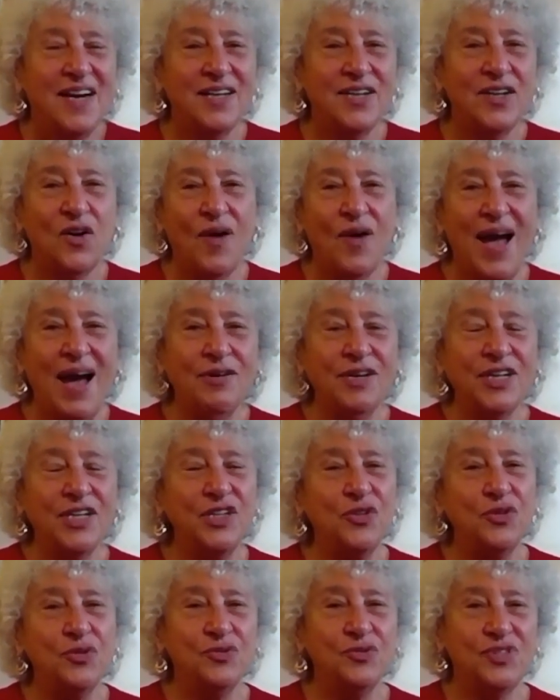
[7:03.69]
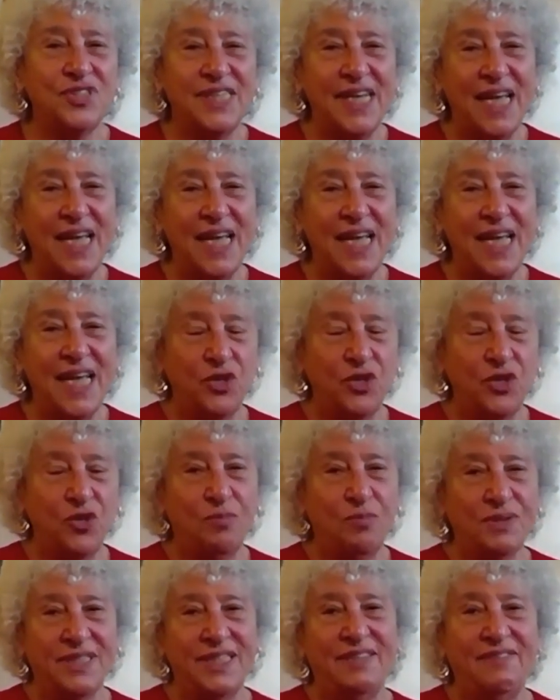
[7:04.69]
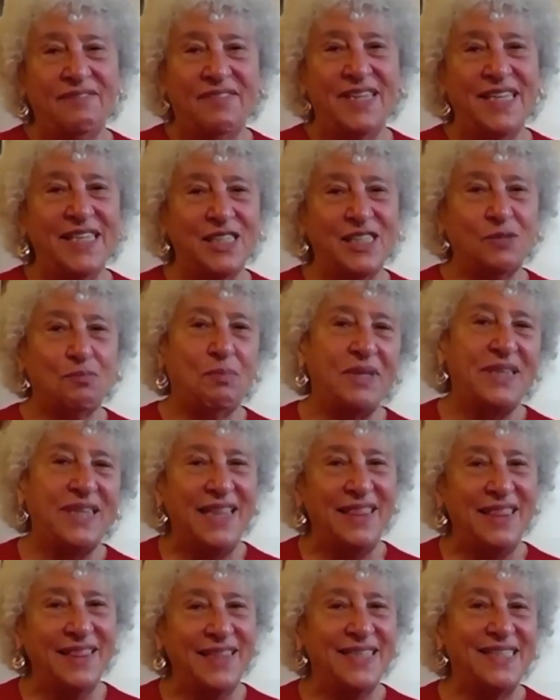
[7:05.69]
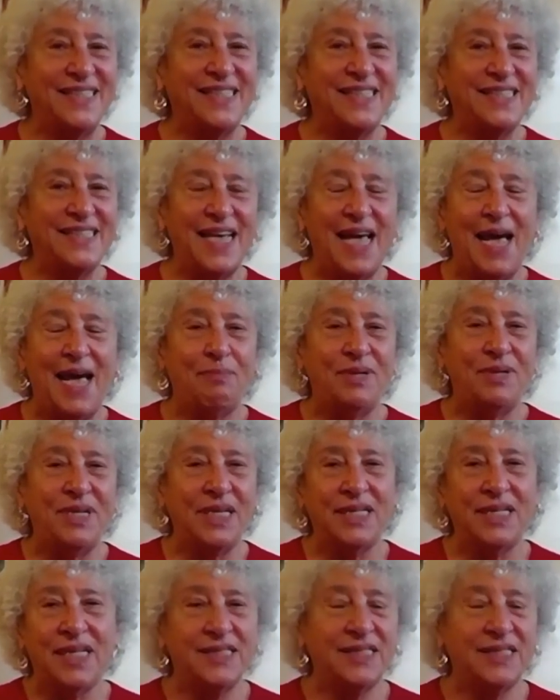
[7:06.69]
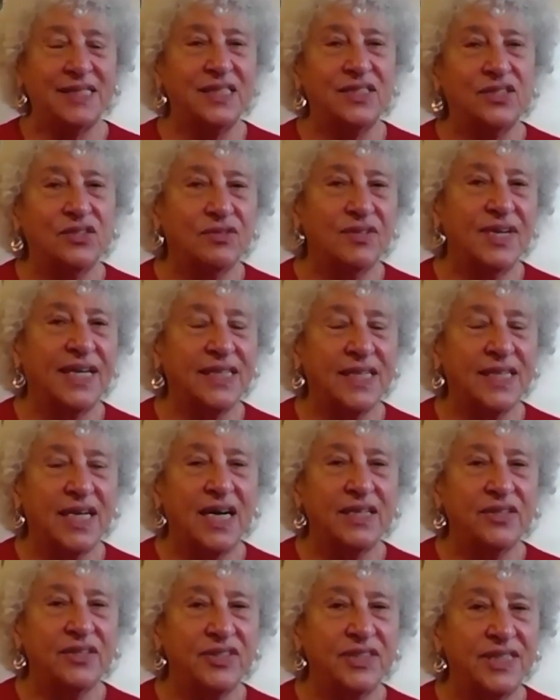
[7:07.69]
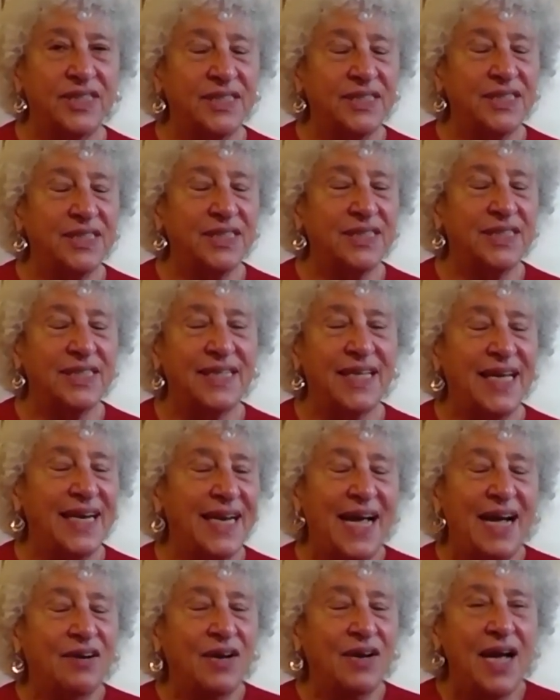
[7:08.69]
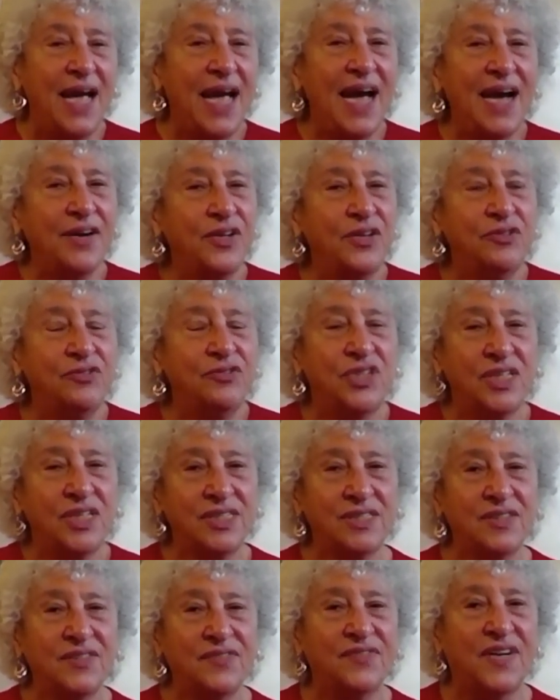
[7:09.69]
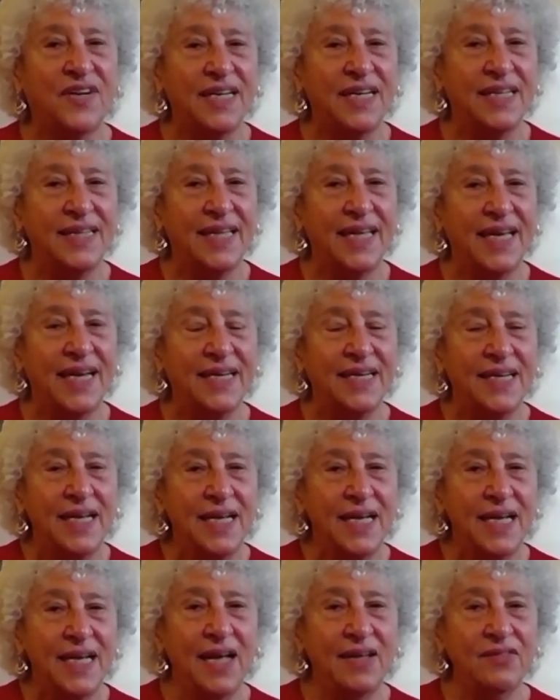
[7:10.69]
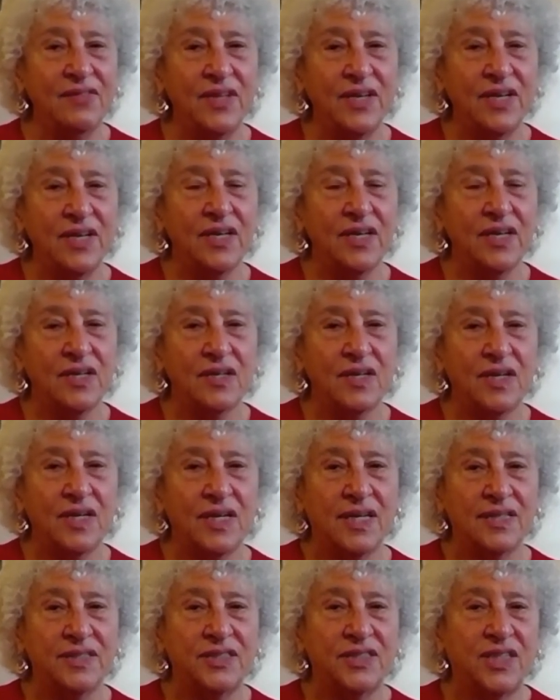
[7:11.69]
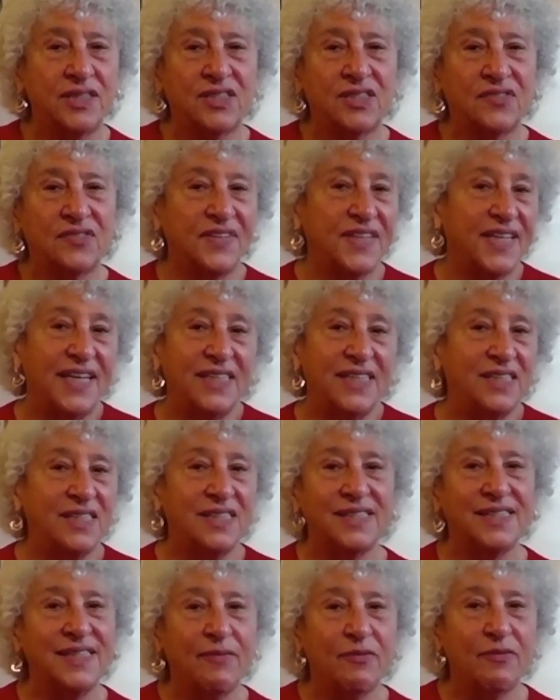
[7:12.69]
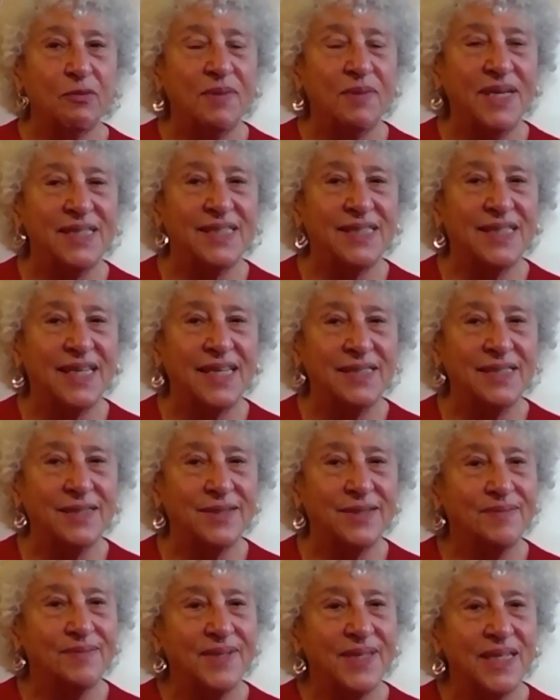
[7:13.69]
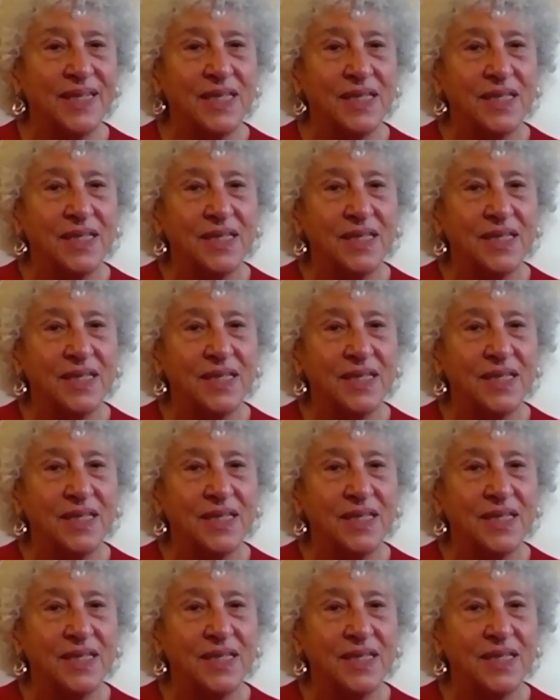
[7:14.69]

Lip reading: know, how can you say that you believe this, but then this is happening that's in direct contradiction to that? How do you justify that? And their justifications never made sense to me.